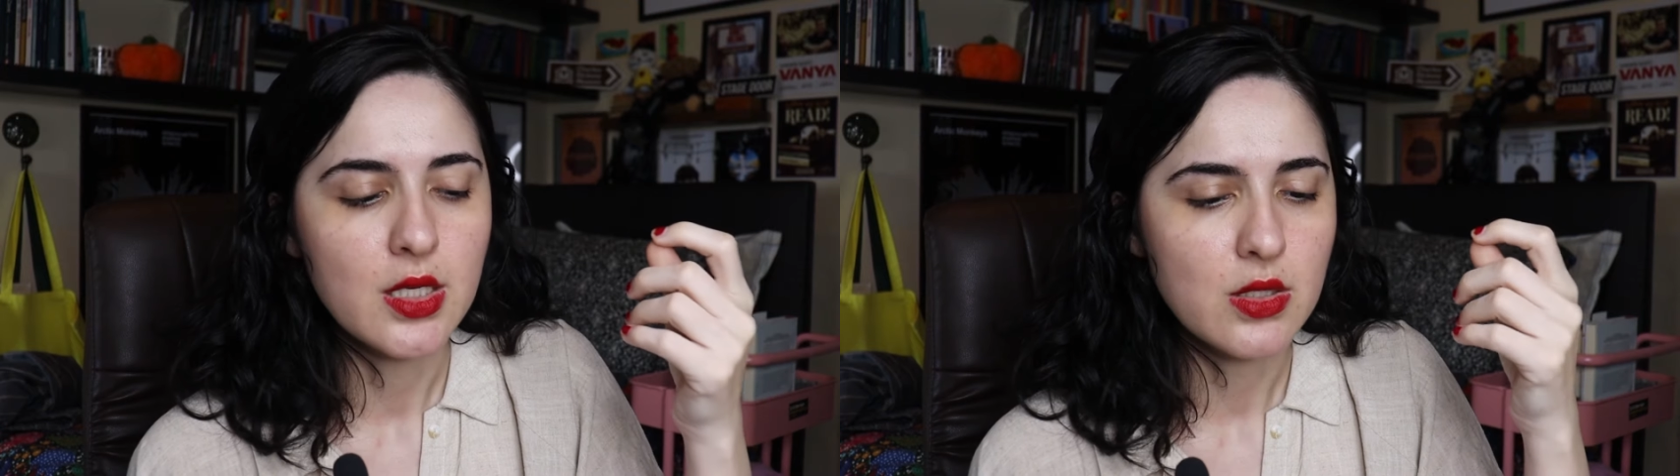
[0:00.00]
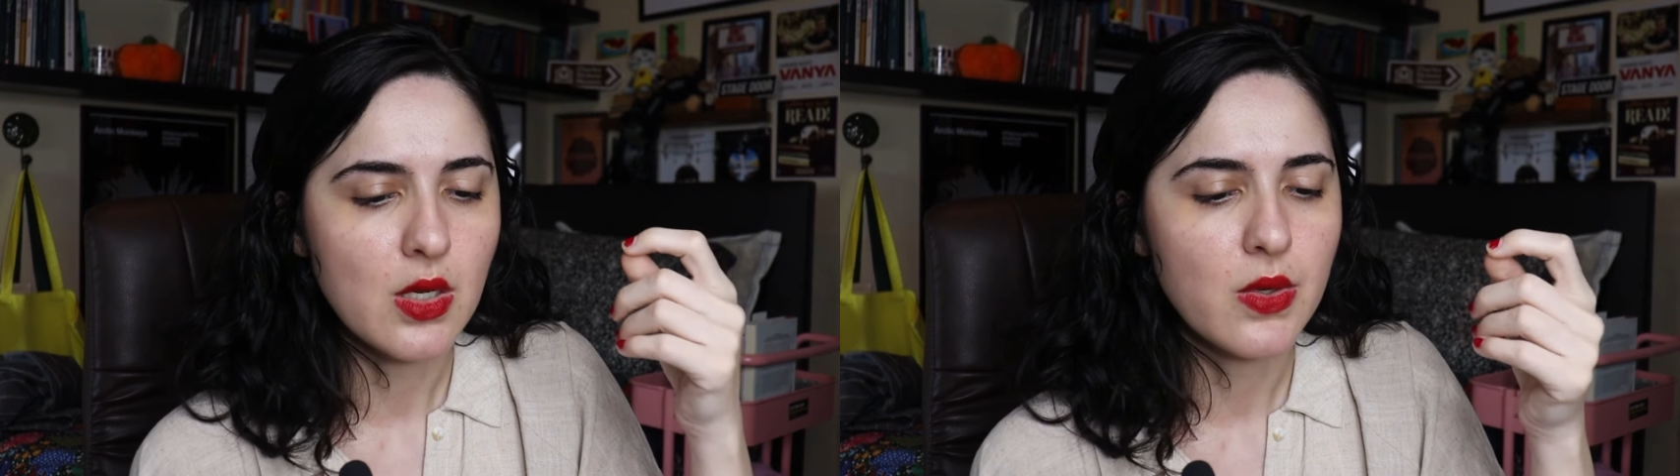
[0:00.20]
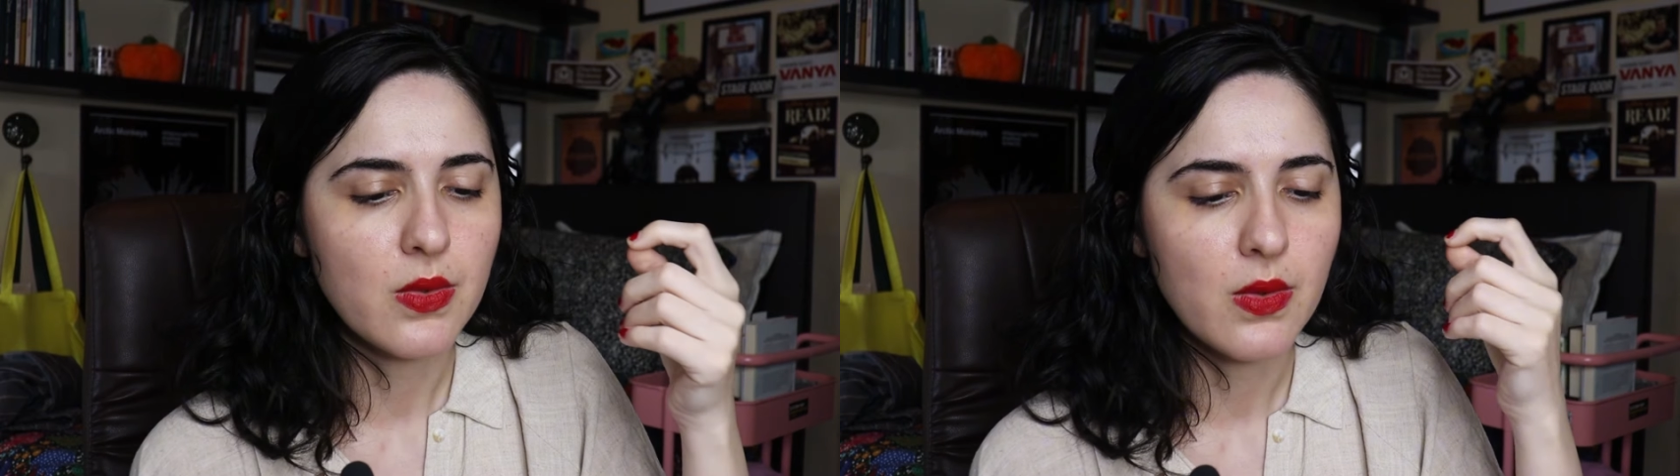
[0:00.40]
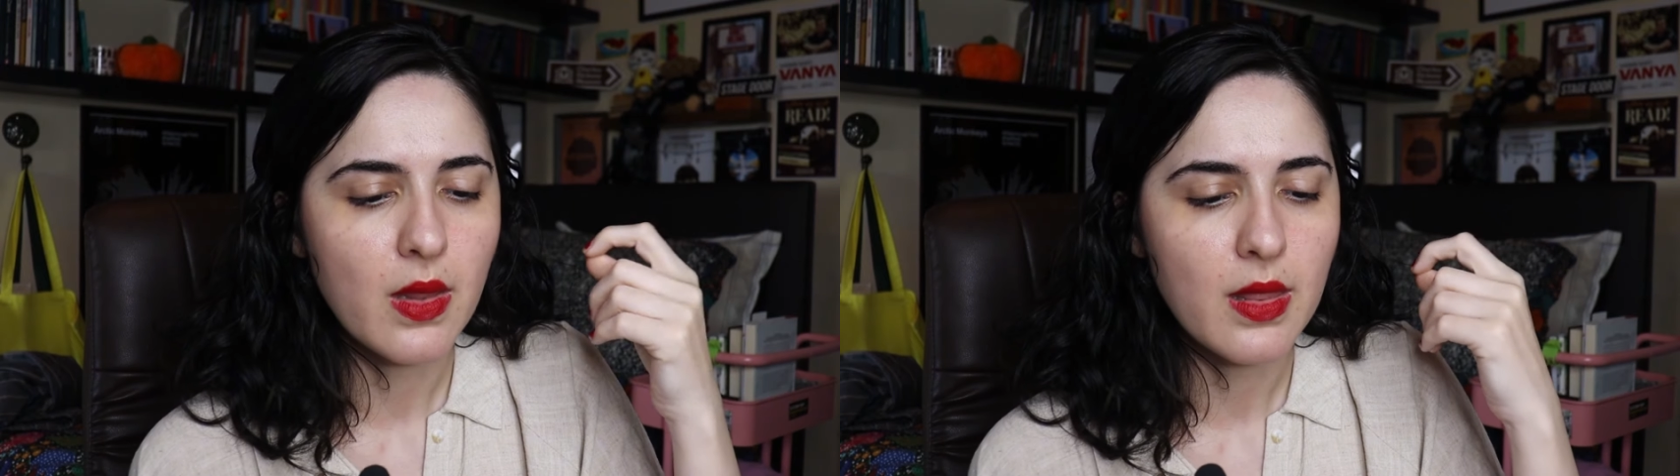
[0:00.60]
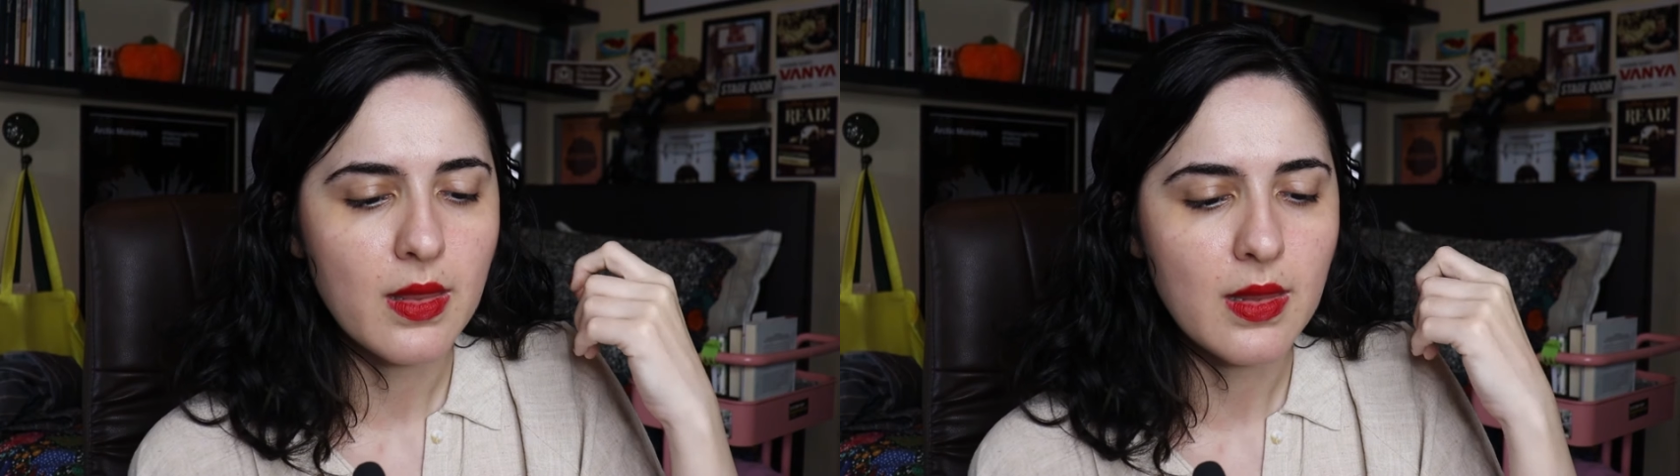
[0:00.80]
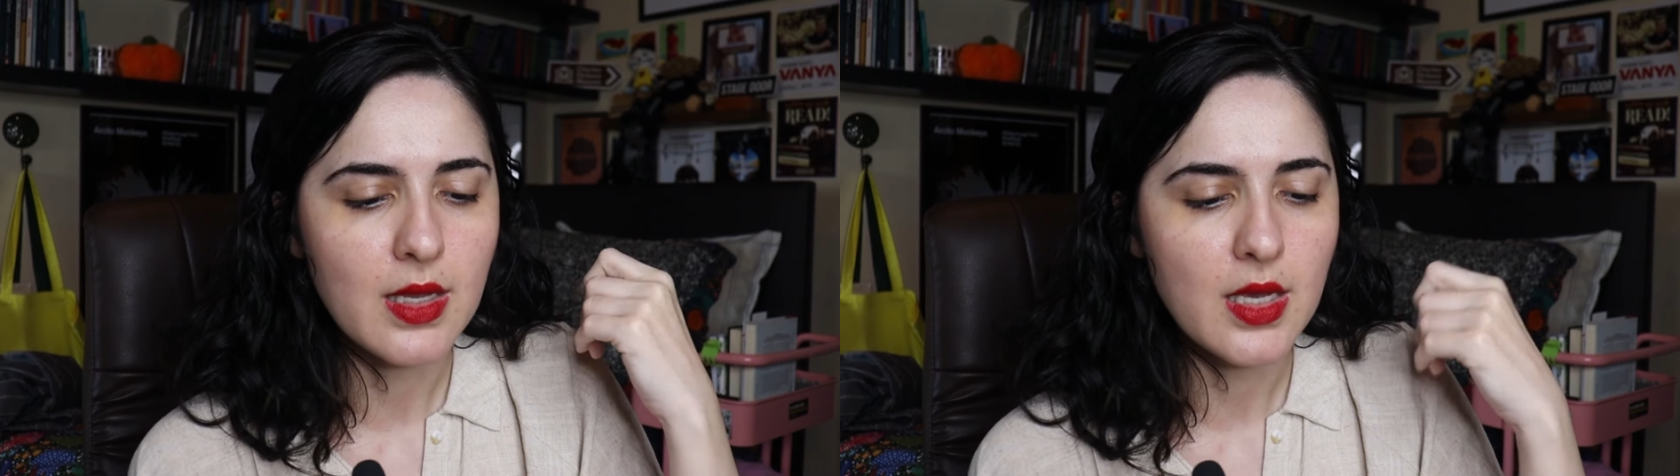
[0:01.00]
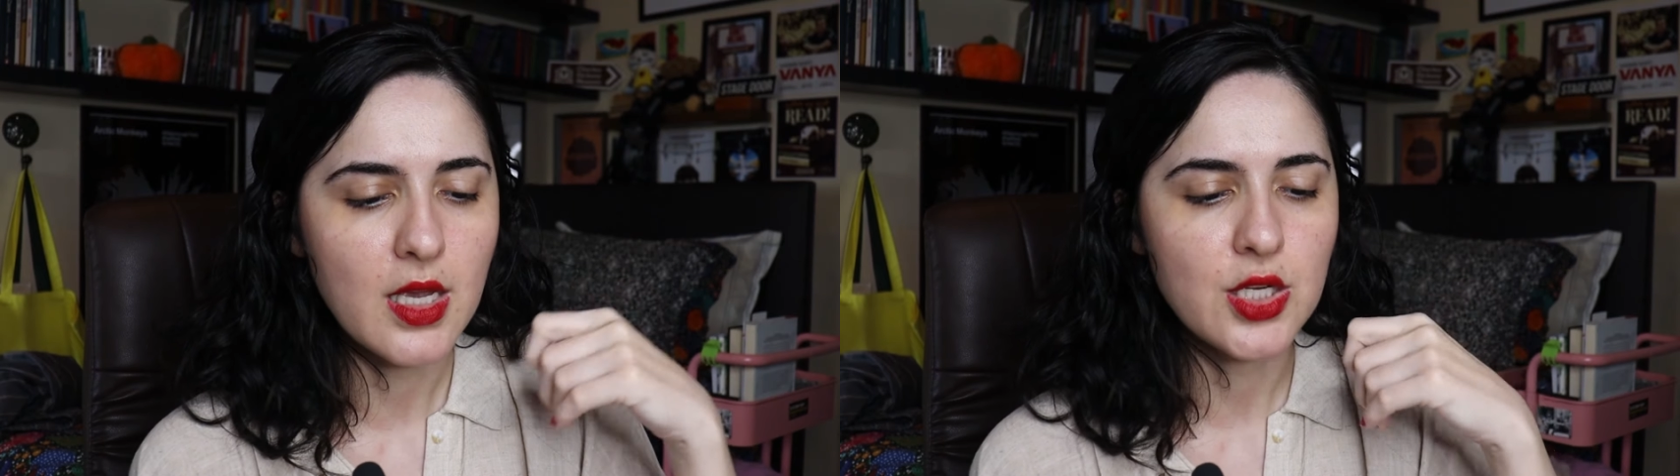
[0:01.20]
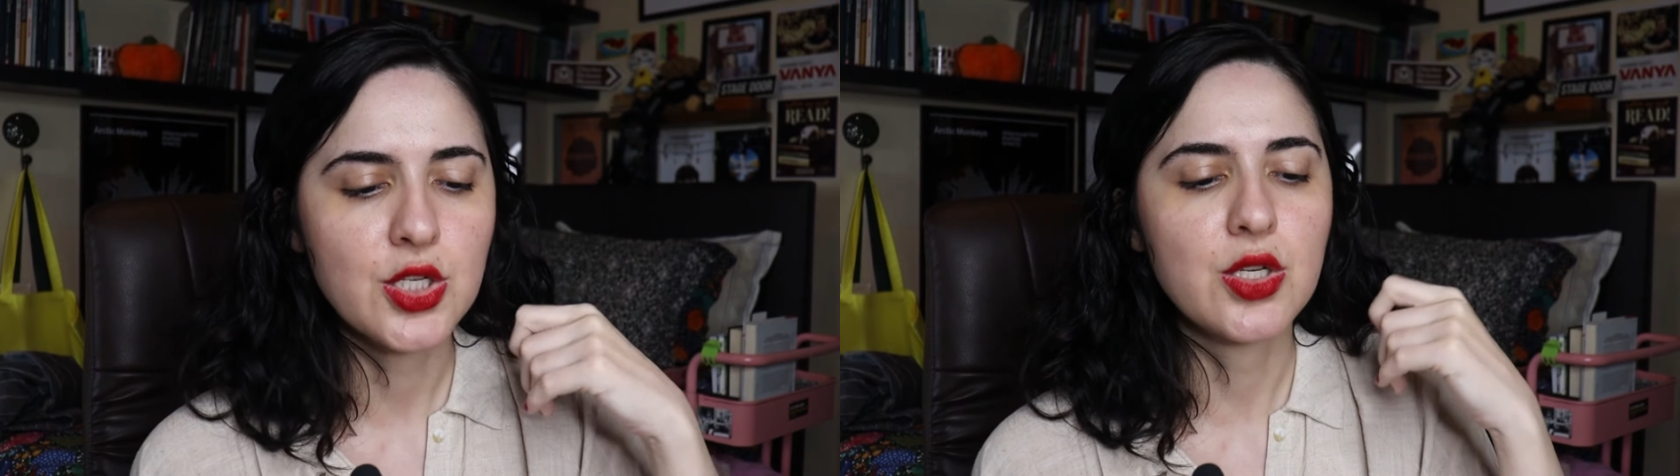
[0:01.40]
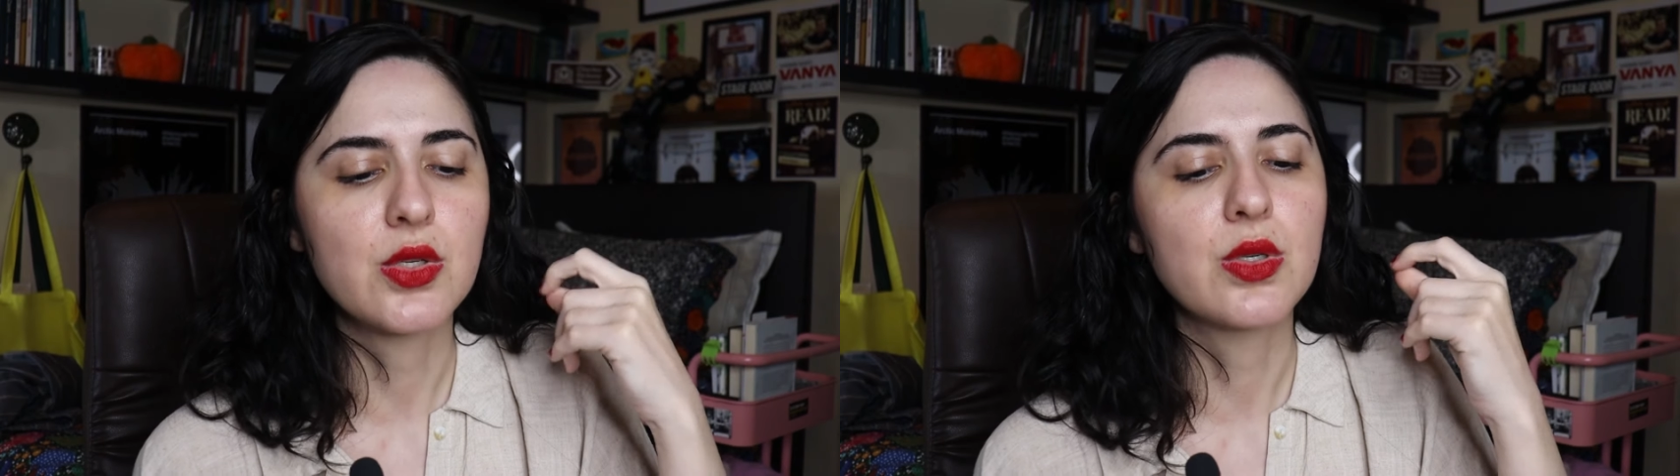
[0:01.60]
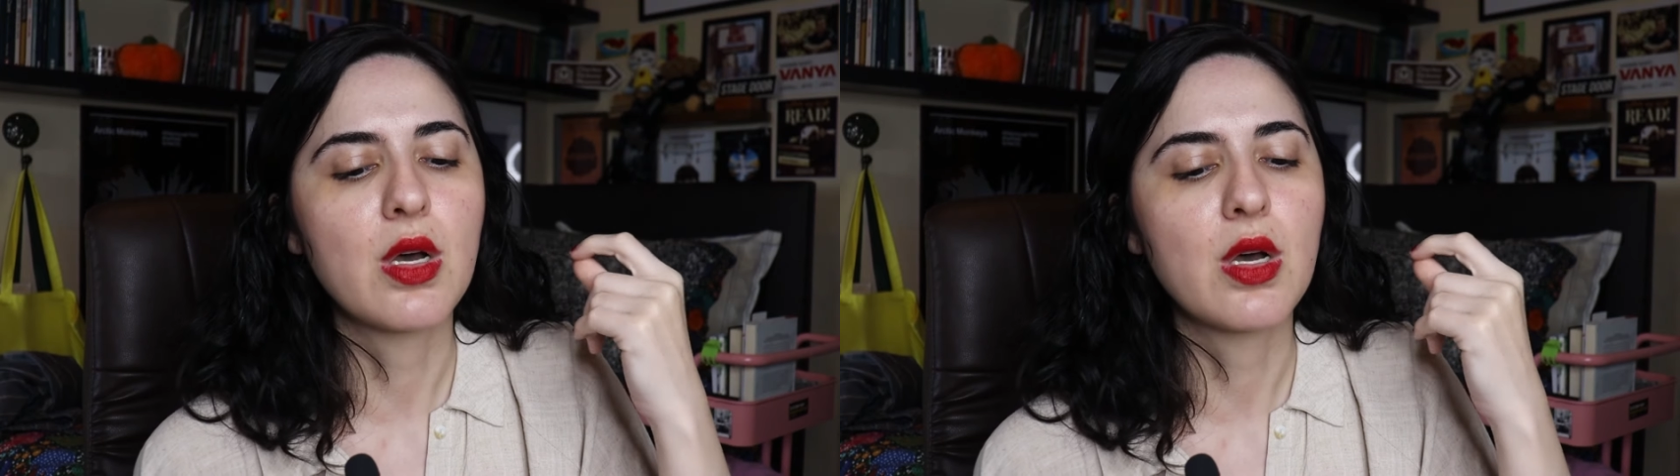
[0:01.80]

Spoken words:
So the issue